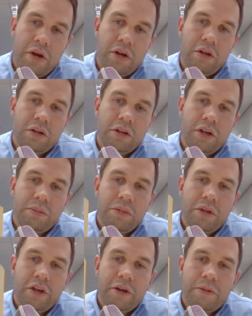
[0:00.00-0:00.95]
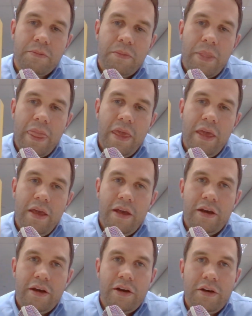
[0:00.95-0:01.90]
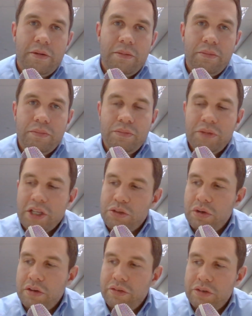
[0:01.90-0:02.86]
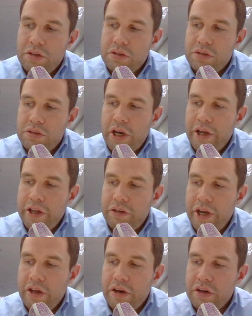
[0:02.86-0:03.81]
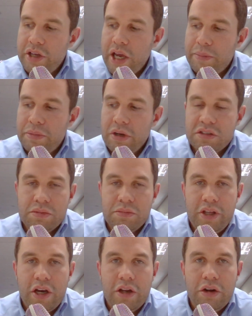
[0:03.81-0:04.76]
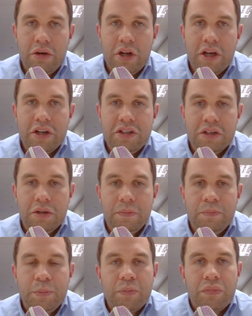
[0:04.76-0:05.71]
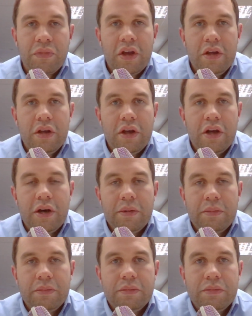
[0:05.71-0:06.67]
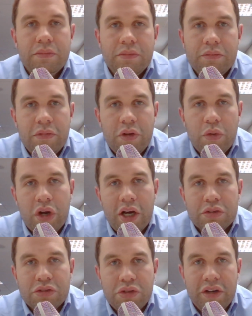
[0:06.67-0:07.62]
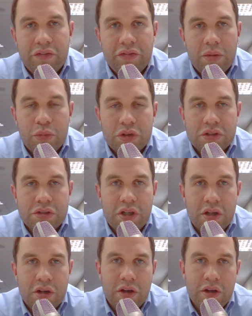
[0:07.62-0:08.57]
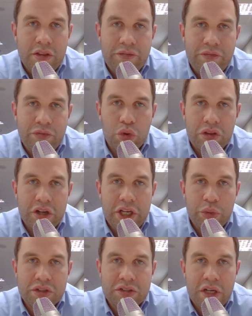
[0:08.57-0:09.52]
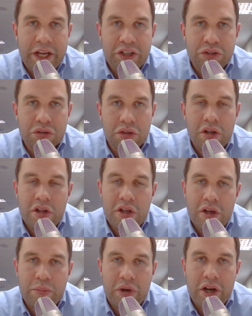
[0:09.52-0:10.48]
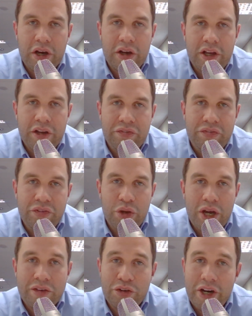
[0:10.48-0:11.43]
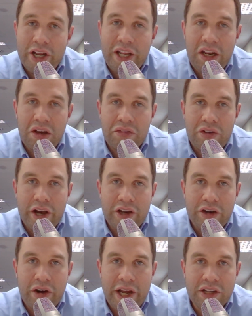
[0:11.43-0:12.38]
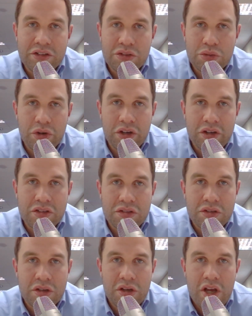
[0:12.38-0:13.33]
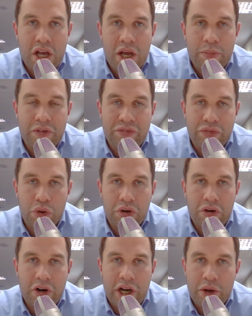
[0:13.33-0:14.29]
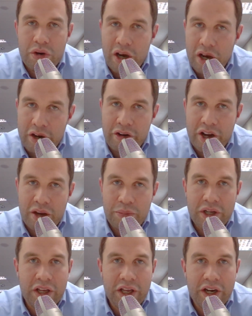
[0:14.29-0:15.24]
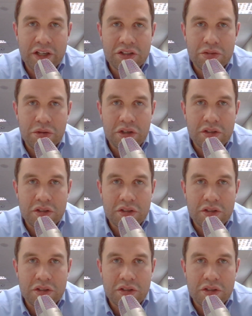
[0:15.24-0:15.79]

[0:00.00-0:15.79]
I'll hold it up there. That's one of hers, Ayn Rand, Capitalism, the Unknown Ideal. The one I was reading from was For the New Intellectual. But if you haven't read any of Ayn Rand's works before, I would highly recommend getting into it.